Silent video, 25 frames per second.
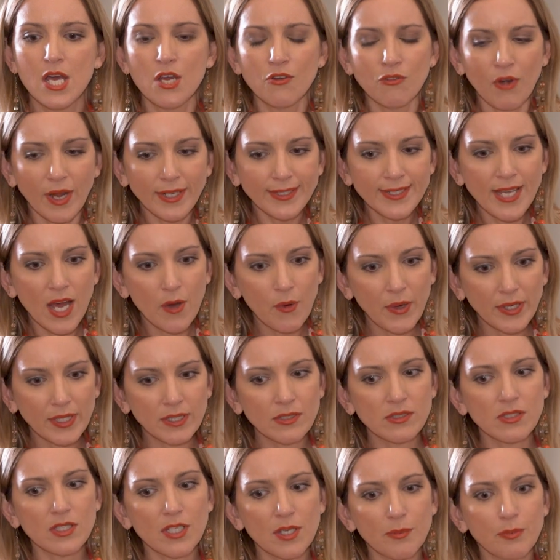Right now, I
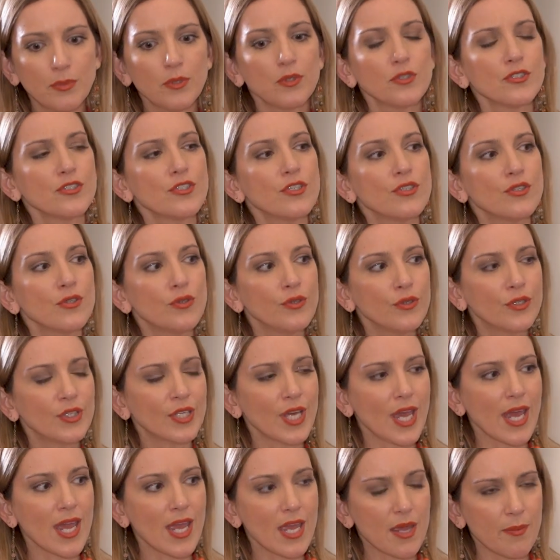can see a person who
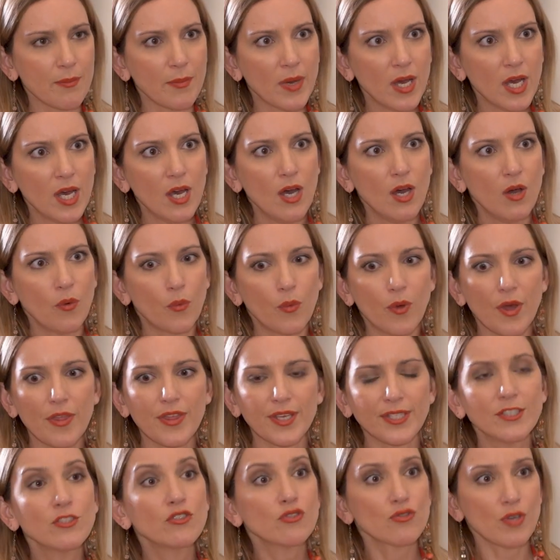came with
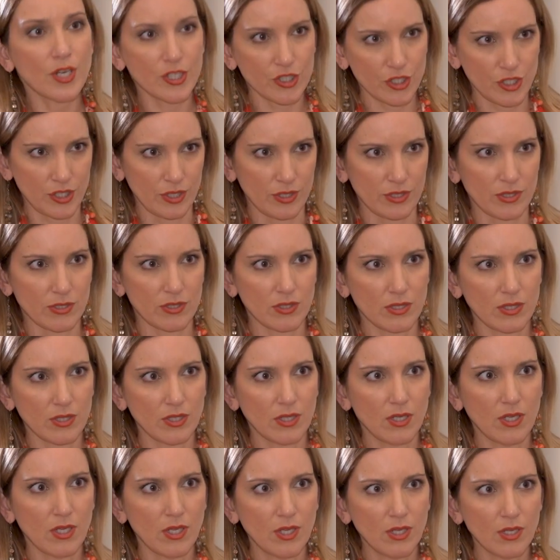instructions
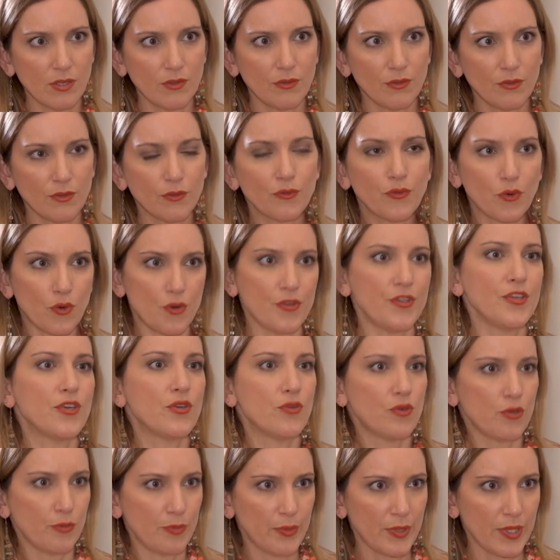for the
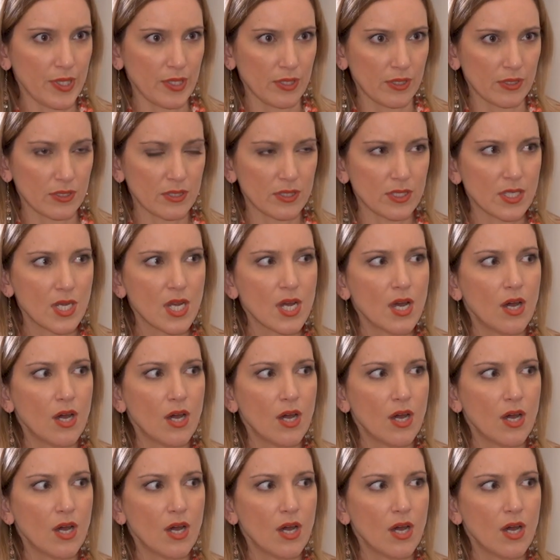Europeans.